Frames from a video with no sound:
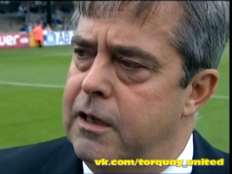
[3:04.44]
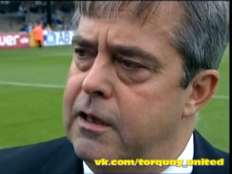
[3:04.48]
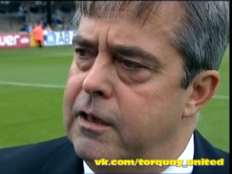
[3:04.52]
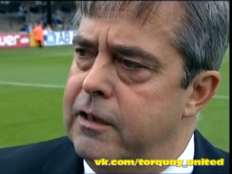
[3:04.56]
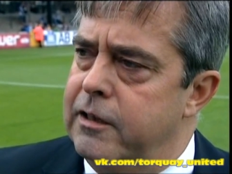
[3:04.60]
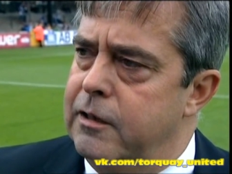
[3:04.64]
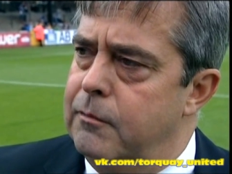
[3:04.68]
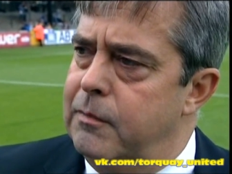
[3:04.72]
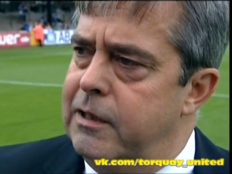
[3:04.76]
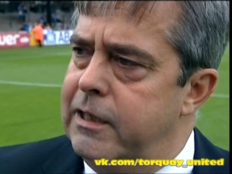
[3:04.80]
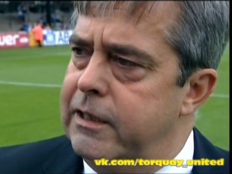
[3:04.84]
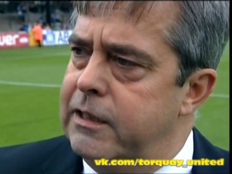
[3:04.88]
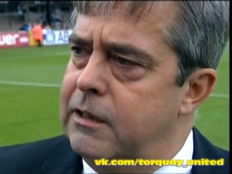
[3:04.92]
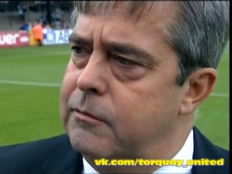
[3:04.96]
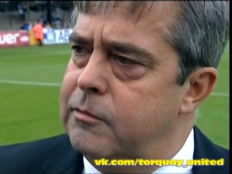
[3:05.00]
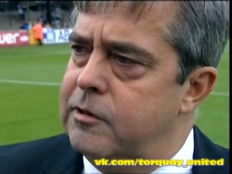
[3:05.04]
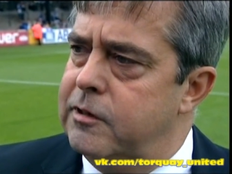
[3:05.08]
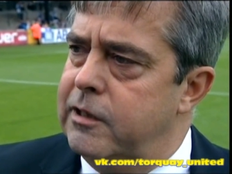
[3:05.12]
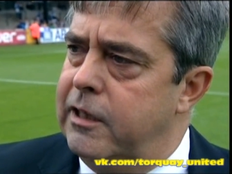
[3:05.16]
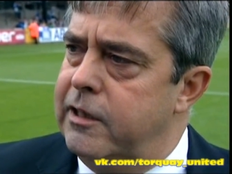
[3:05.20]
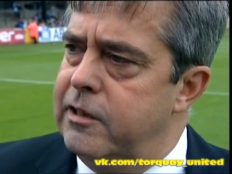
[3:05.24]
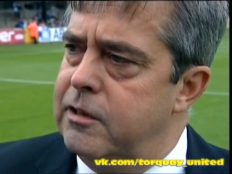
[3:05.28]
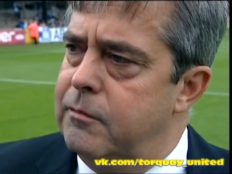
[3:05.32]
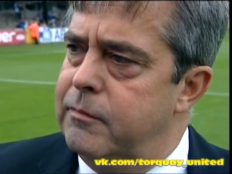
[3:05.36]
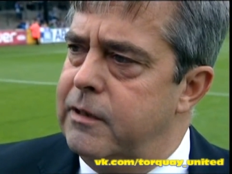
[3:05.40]
the Millennium
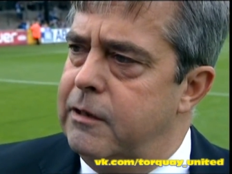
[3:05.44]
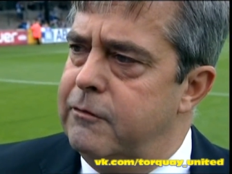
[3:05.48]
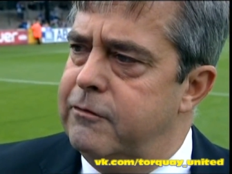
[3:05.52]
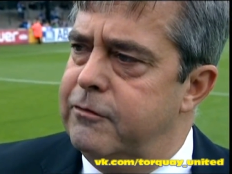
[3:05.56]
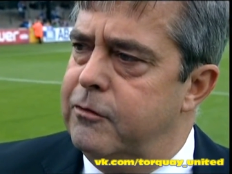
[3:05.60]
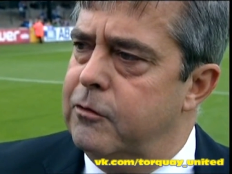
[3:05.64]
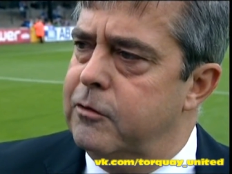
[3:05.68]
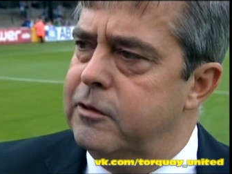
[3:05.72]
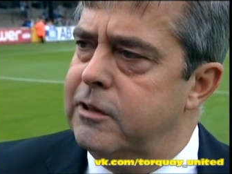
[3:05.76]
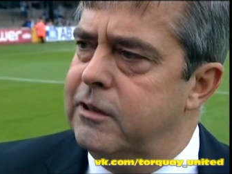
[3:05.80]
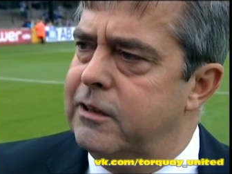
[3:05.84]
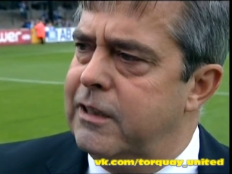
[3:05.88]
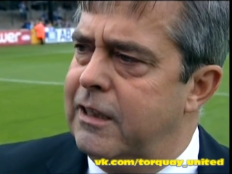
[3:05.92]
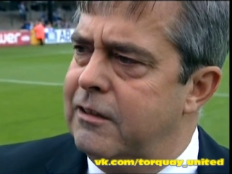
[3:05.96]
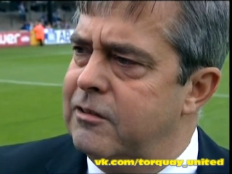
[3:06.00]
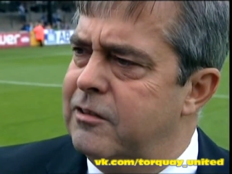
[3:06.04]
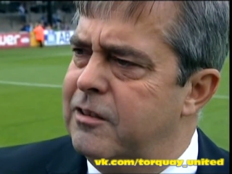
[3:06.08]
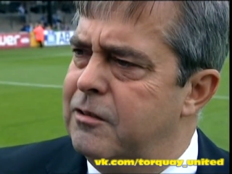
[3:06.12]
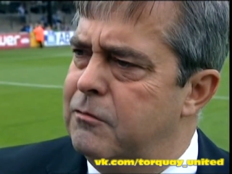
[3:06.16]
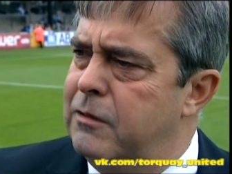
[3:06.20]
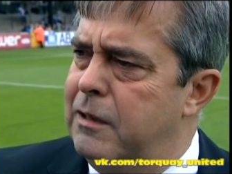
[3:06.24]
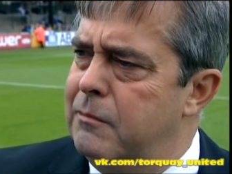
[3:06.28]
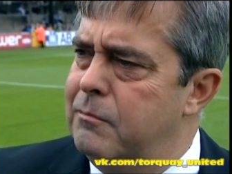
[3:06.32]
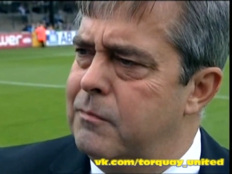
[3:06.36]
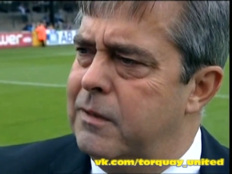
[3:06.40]
Stadium and then 40,000
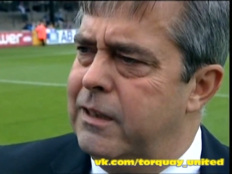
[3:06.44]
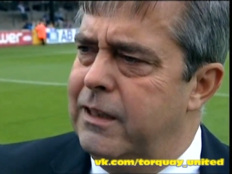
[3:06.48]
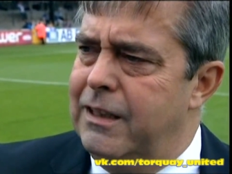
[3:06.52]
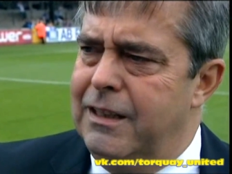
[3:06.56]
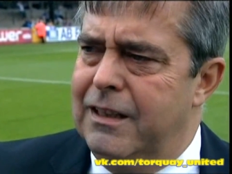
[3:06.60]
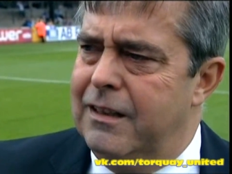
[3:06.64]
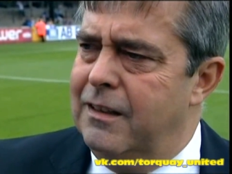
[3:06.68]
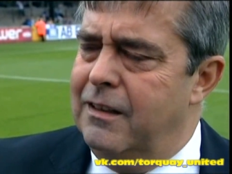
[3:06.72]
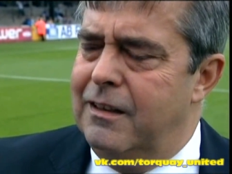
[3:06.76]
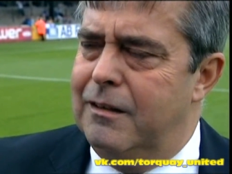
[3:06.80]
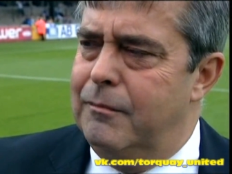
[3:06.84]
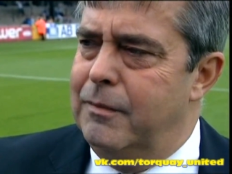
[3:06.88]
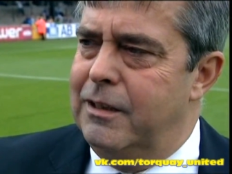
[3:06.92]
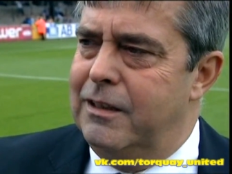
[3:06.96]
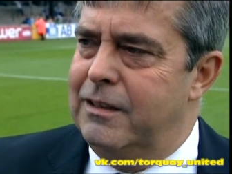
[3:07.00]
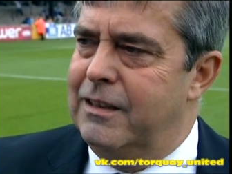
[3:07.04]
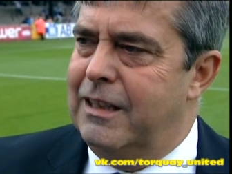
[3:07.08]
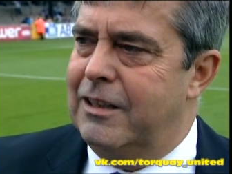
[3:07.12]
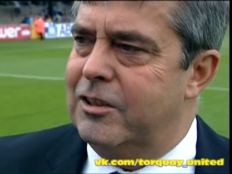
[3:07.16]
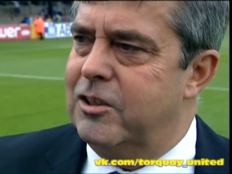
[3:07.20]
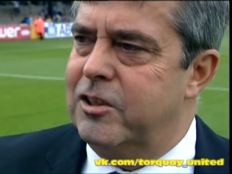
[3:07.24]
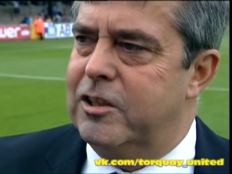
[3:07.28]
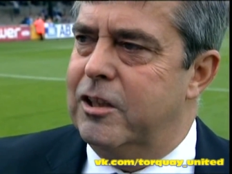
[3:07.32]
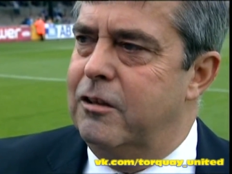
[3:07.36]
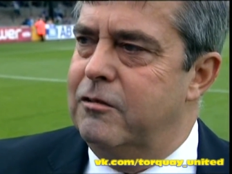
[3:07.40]
to Wembley. I mean,
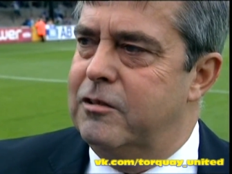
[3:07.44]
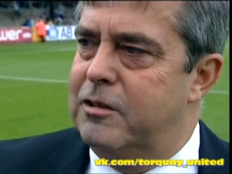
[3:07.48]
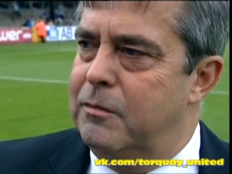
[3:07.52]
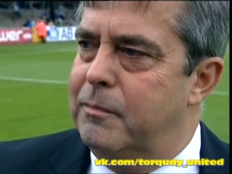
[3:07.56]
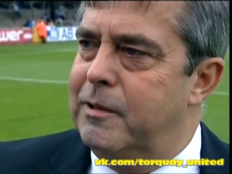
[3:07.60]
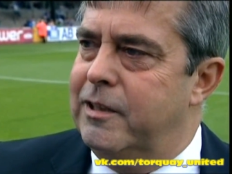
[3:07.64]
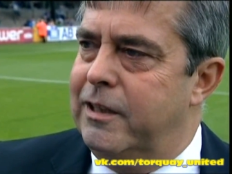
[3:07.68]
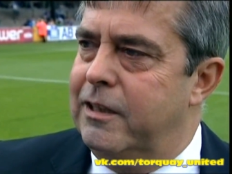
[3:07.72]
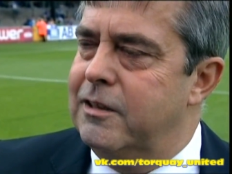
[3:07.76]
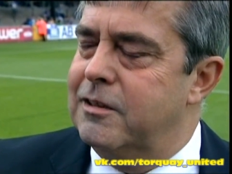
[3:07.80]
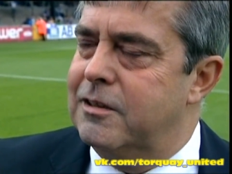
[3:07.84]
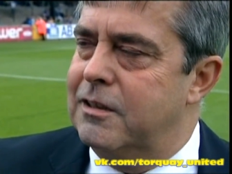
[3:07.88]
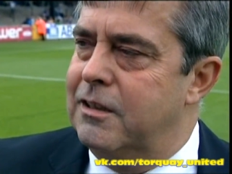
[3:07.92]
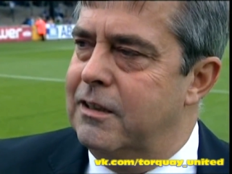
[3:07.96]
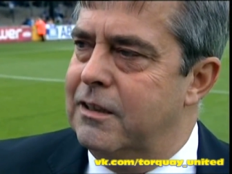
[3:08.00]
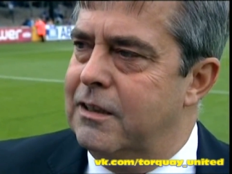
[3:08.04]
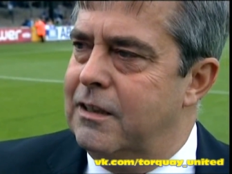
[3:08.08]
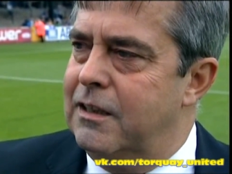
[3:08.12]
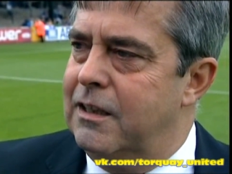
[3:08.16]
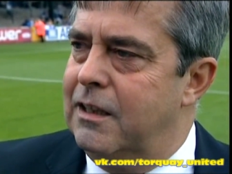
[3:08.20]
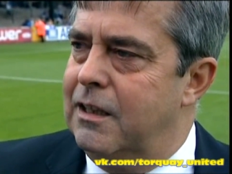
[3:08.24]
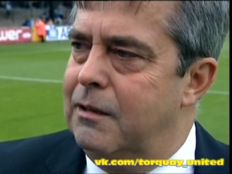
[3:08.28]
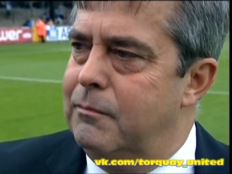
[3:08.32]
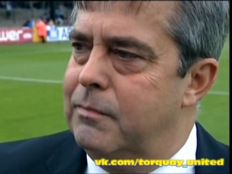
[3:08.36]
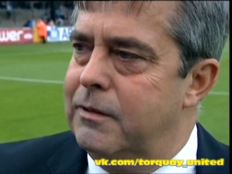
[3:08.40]
that shows the potential of the
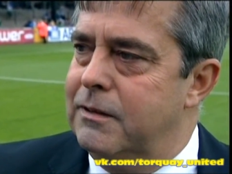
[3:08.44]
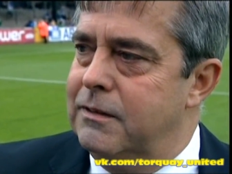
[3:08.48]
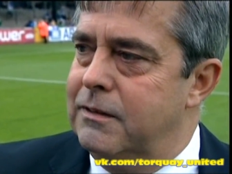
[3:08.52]
club.